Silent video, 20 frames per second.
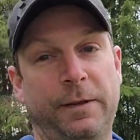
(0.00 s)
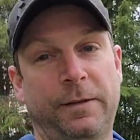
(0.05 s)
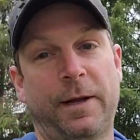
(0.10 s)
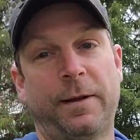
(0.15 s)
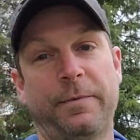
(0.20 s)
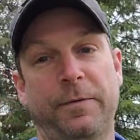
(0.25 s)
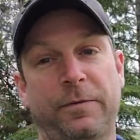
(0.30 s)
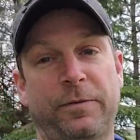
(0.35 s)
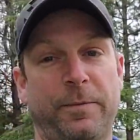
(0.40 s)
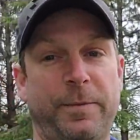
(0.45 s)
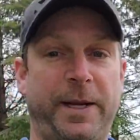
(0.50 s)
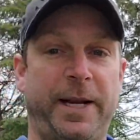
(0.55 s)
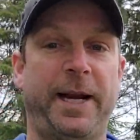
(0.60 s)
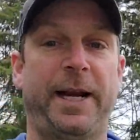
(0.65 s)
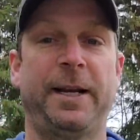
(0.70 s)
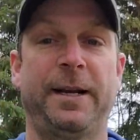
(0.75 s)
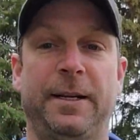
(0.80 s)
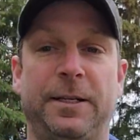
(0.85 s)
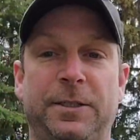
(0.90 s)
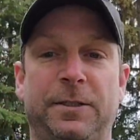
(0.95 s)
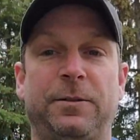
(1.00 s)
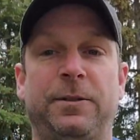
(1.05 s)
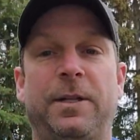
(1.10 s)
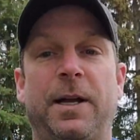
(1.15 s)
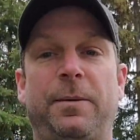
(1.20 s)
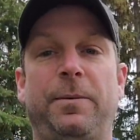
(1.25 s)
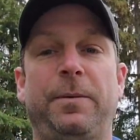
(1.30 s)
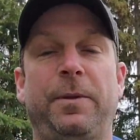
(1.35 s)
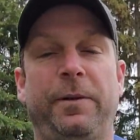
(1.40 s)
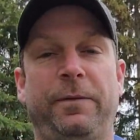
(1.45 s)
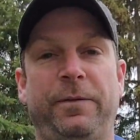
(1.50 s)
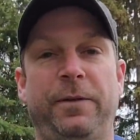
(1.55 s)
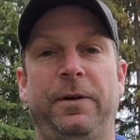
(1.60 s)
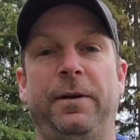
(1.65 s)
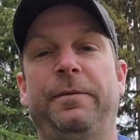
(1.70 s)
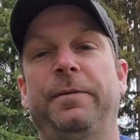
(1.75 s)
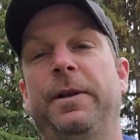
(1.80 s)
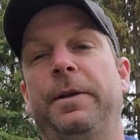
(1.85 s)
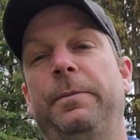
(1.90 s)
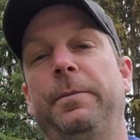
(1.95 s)
I'm from Canada, so double. If you
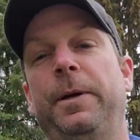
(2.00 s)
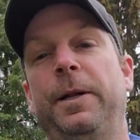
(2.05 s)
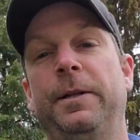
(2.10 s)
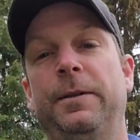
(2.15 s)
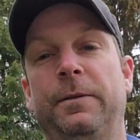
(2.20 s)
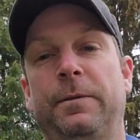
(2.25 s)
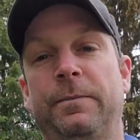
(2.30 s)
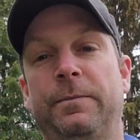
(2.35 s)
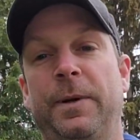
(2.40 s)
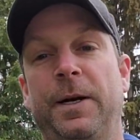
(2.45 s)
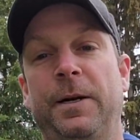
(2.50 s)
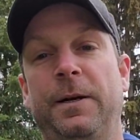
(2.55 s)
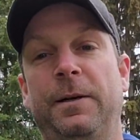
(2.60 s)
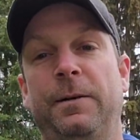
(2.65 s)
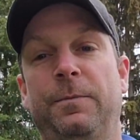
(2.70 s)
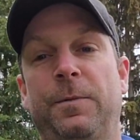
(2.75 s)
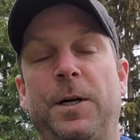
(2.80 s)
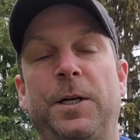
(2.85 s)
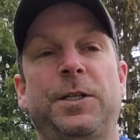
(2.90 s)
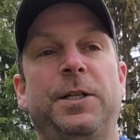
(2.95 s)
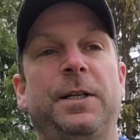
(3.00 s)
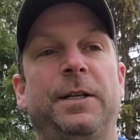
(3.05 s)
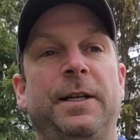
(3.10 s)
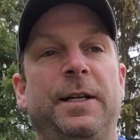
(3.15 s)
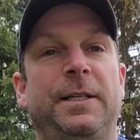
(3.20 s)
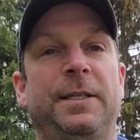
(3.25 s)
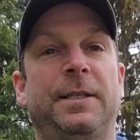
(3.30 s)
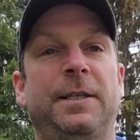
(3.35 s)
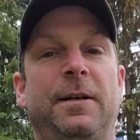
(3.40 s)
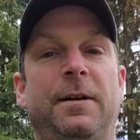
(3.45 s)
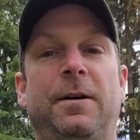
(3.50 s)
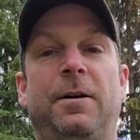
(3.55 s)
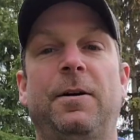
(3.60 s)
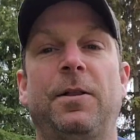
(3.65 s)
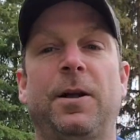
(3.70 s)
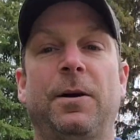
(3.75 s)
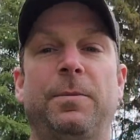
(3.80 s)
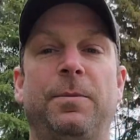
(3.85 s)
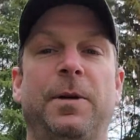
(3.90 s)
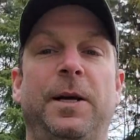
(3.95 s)
have anybody in America watching this,
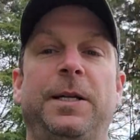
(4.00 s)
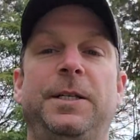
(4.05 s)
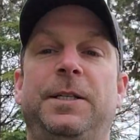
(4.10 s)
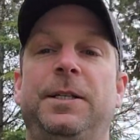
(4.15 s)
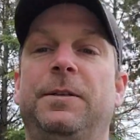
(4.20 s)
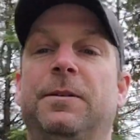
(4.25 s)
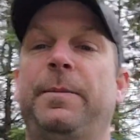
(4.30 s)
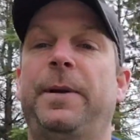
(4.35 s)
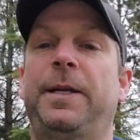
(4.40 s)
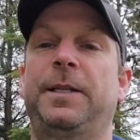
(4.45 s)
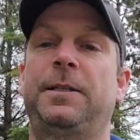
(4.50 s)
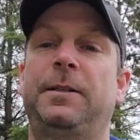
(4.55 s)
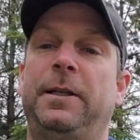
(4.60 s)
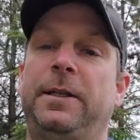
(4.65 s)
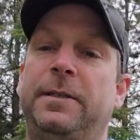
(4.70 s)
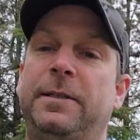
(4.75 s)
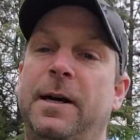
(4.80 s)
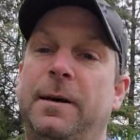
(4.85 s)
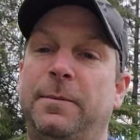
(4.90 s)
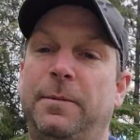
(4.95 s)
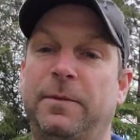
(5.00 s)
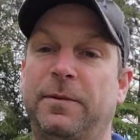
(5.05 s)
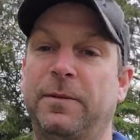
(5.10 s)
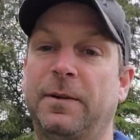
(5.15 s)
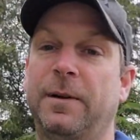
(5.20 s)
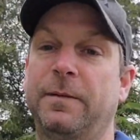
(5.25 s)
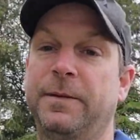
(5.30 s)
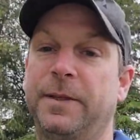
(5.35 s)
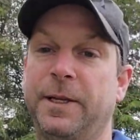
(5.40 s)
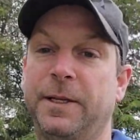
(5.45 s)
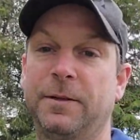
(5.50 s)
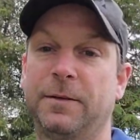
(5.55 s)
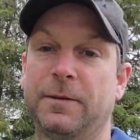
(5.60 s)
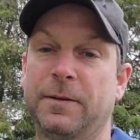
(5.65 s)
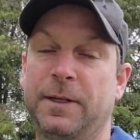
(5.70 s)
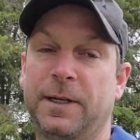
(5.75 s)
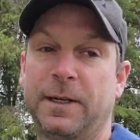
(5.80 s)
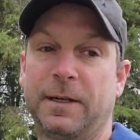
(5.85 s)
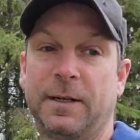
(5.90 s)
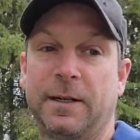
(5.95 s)
all our prices are basically double for everything
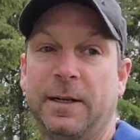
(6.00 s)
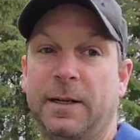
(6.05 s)
over here.